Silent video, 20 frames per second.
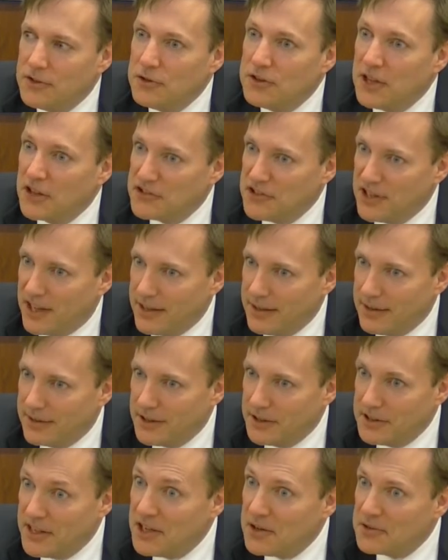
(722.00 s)
2008 at
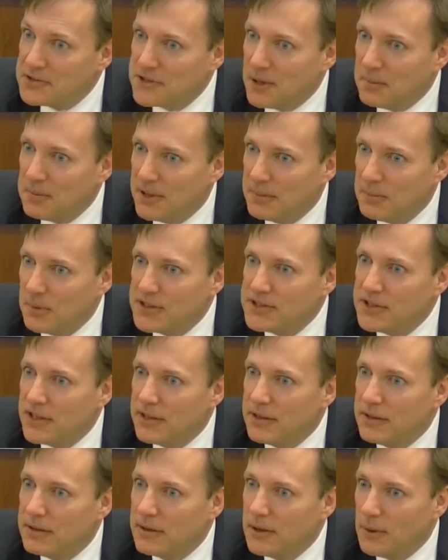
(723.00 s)
the NATO summit,
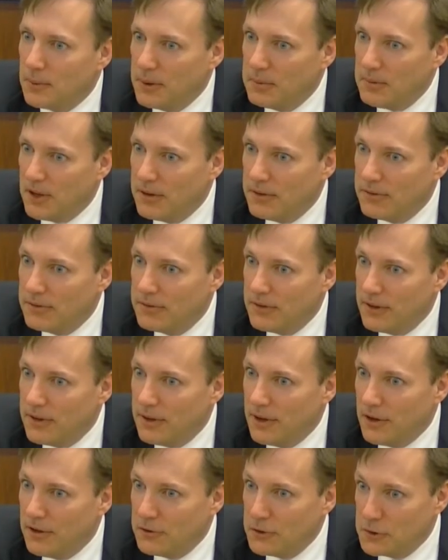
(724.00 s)
President Karimov
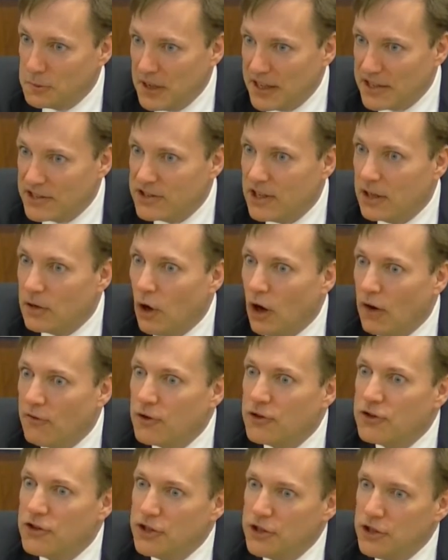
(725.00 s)
of Uzbekistan
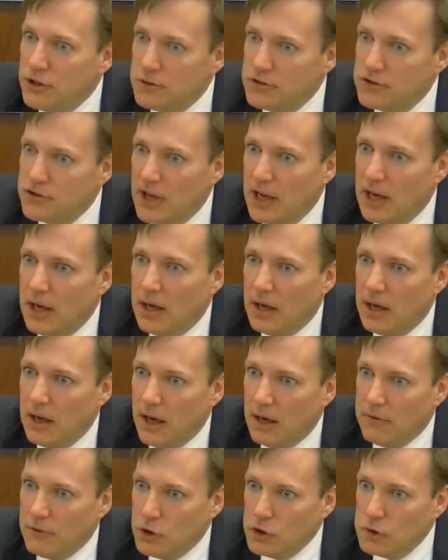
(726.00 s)
offered the use
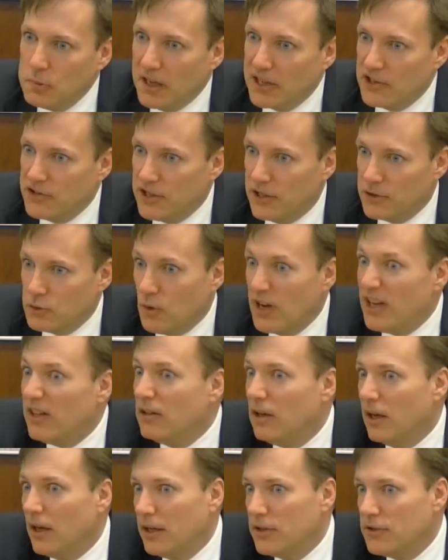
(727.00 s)
of Uzbekistan's
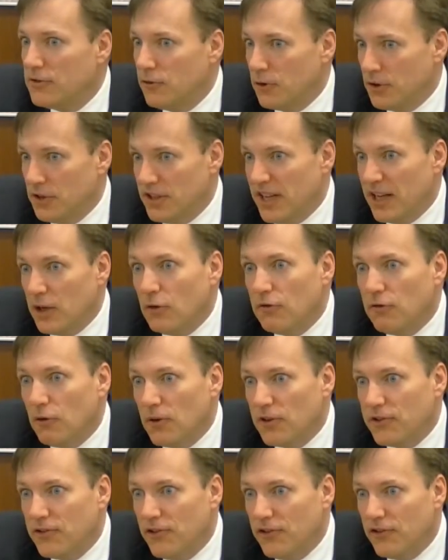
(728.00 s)
rail lines for the NATO
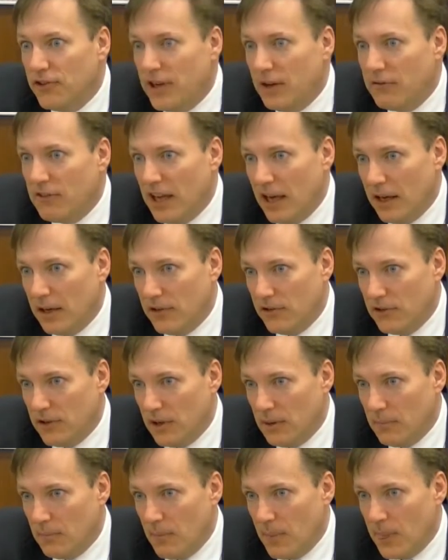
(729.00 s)
forces in
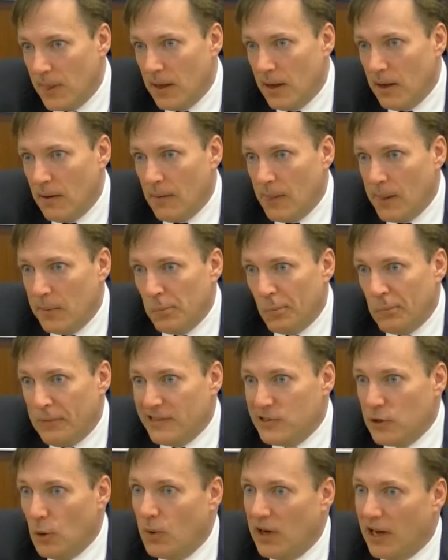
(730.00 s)
Afghanistan.
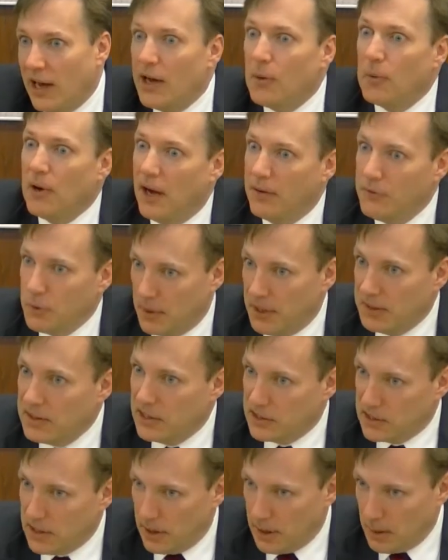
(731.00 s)
So when I arrived around
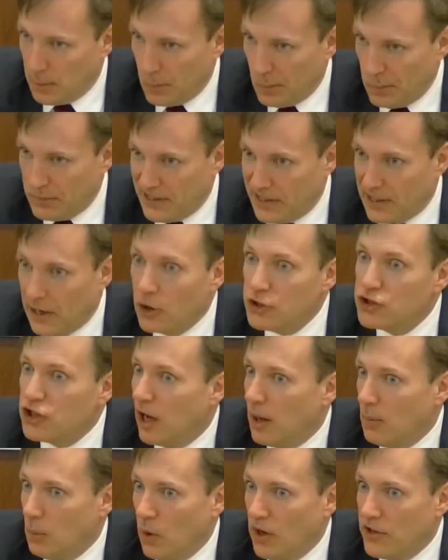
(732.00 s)
that time, then our
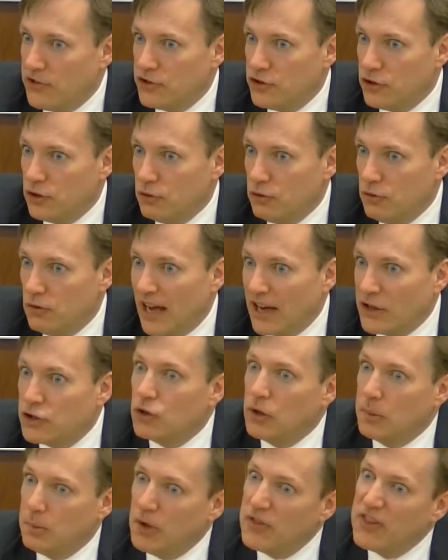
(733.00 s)
job was to
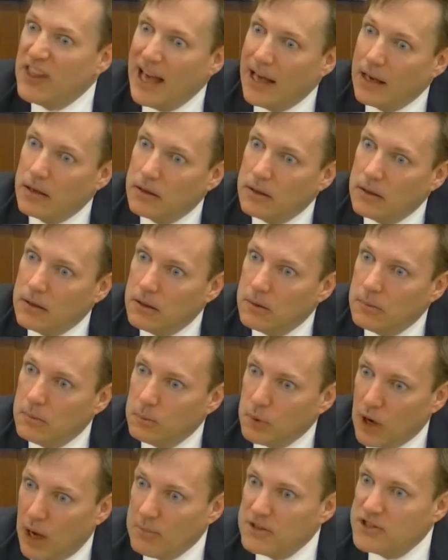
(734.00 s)
actually put that
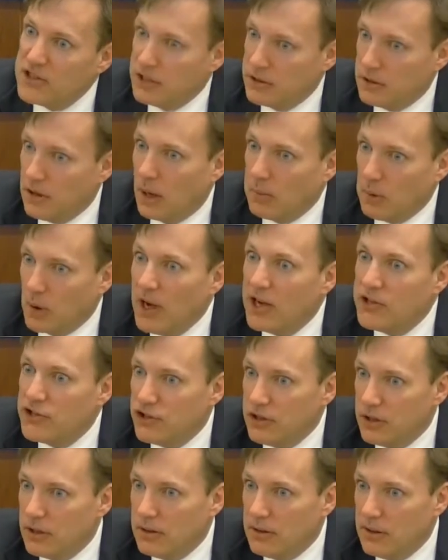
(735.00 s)
promise into
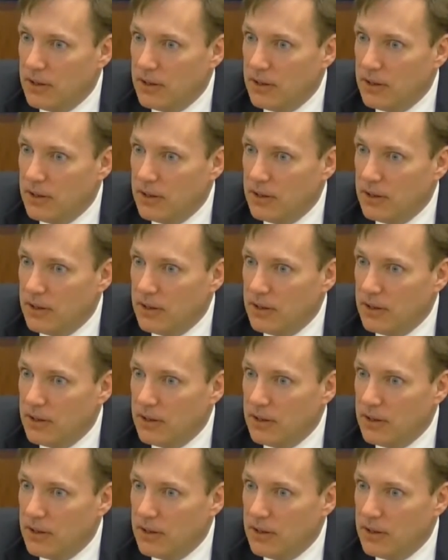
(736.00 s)
operation